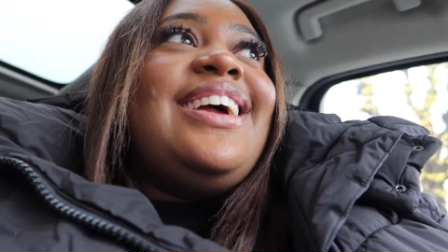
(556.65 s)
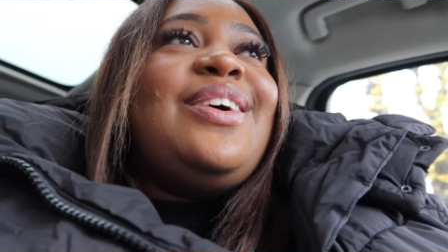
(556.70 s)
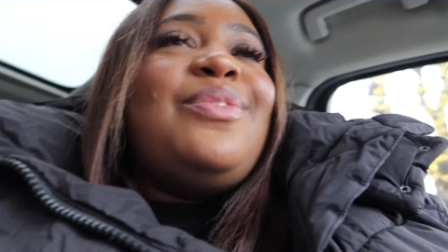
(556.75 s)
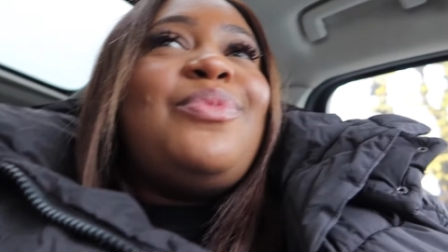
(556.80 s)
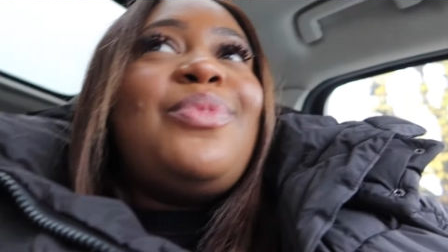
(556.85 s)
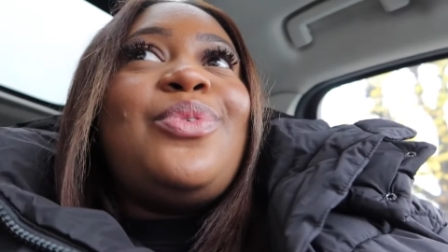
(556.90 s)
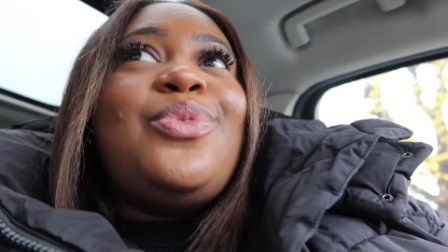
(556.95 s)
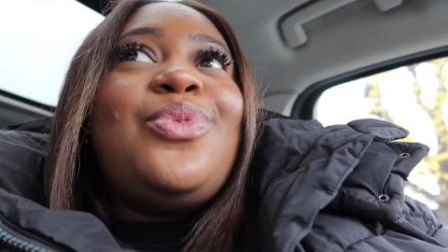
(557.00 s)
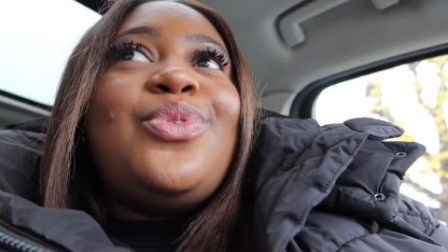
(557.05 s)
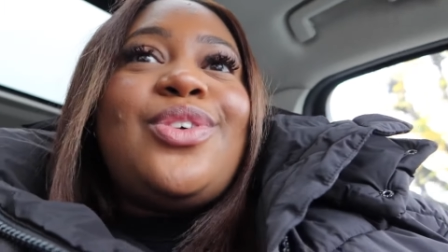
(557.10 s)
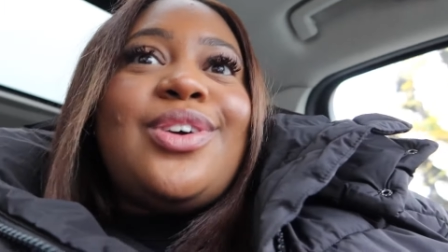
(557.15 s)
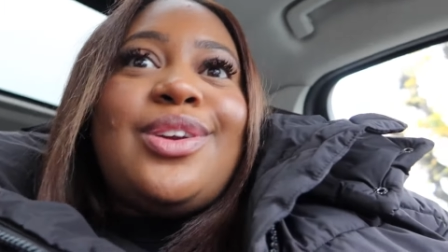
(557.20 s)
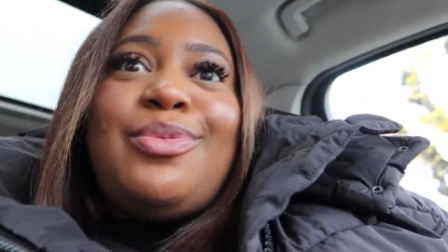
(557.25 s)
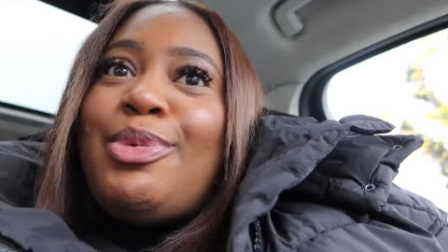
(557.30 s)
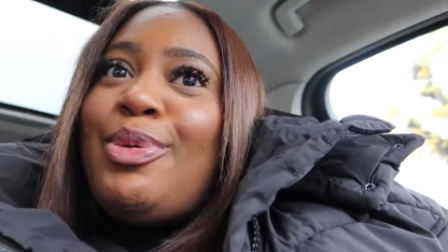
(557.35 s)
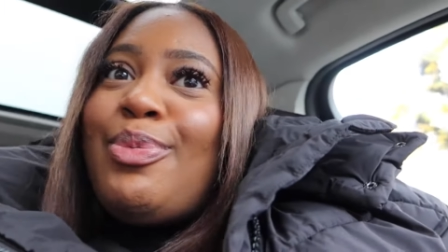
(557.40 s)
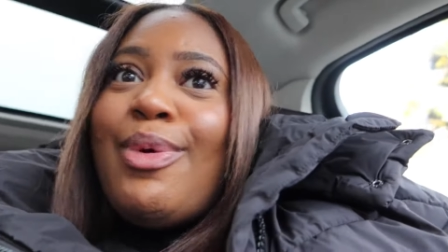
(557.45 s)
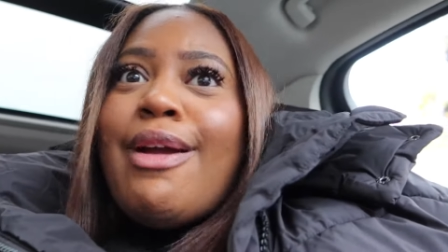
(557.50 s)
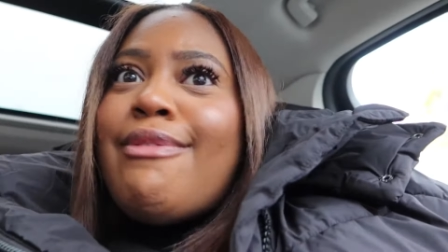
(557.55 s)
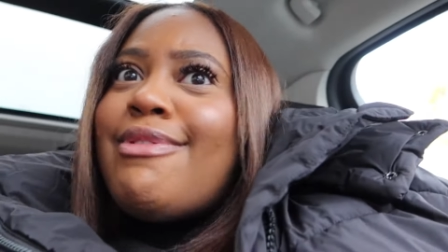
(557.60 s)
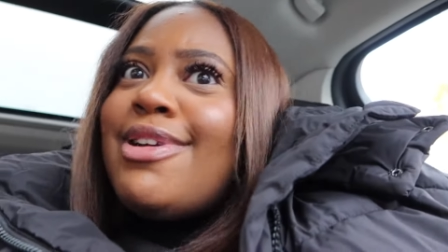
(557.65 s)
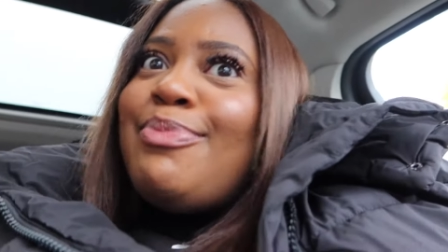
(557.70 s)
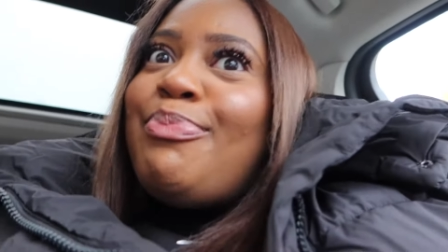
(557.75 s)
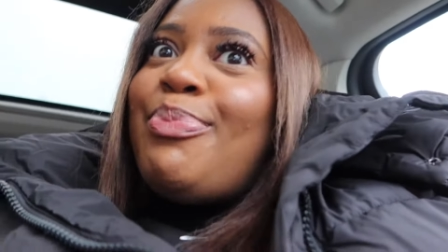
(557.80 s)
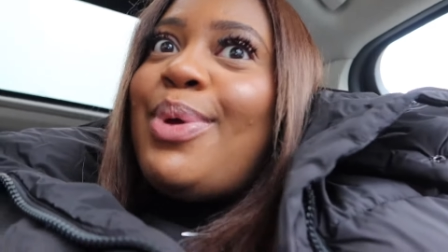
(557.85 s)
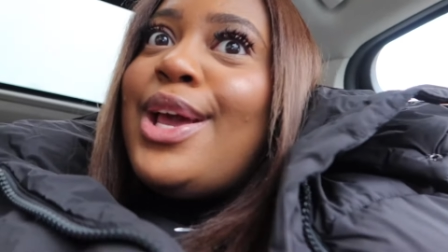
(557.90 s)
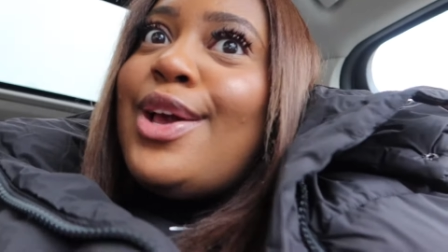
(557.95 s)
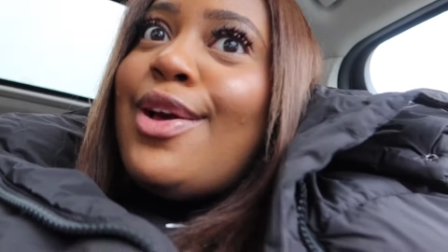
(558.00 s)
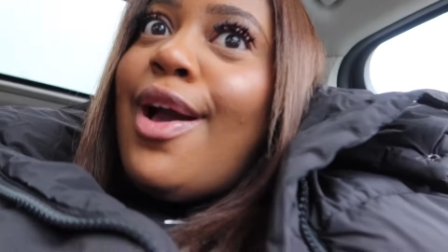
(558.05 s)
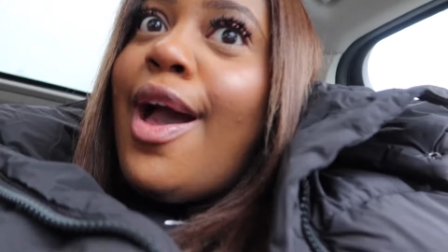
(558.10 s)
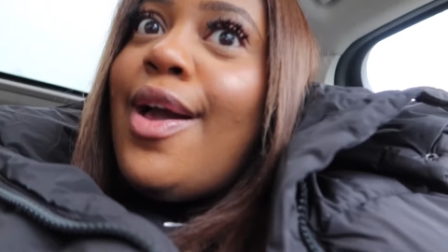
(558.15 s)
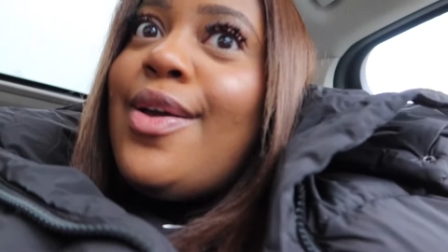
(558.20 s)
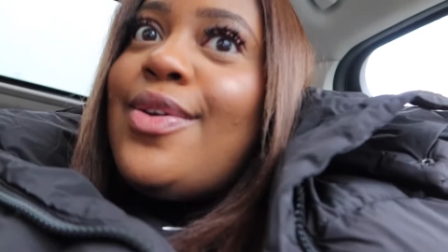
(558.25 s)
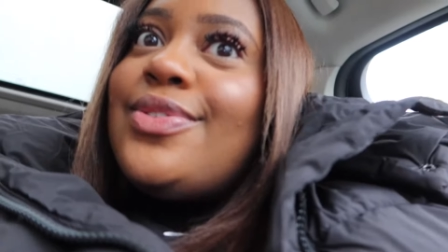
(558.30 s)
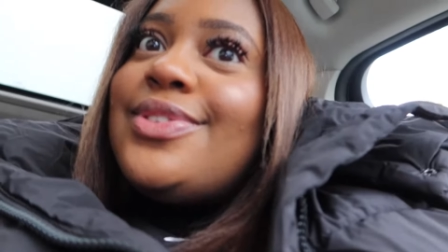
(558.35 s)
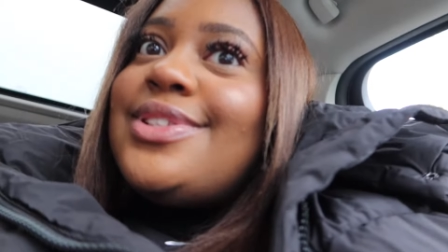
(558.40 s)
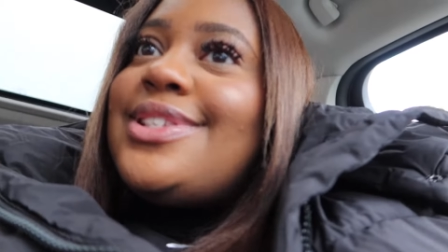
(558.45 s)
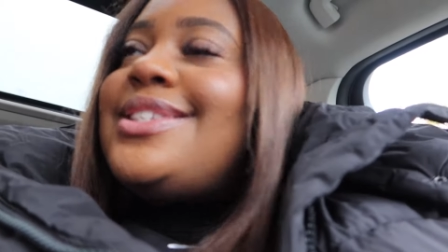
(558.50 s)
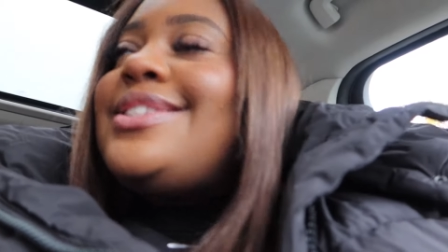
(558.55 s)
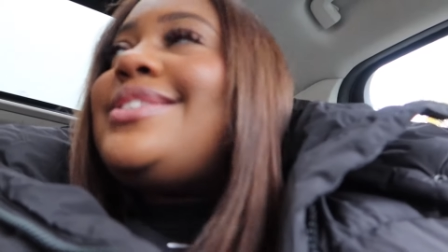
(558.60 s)
We're all gonna be wearing big
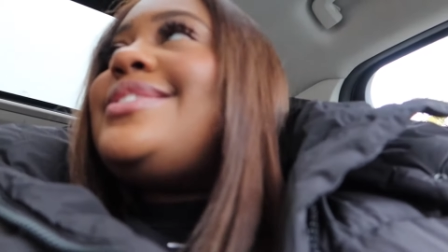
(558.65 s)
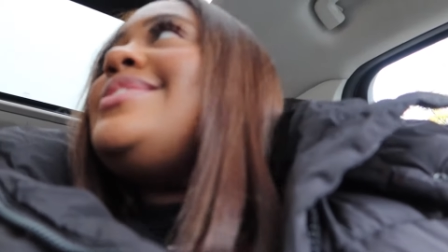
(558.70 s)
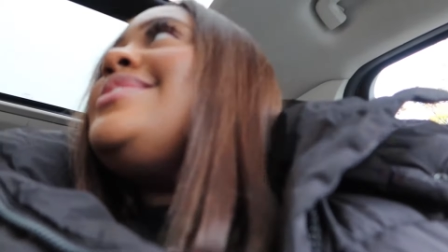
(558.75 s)
coats.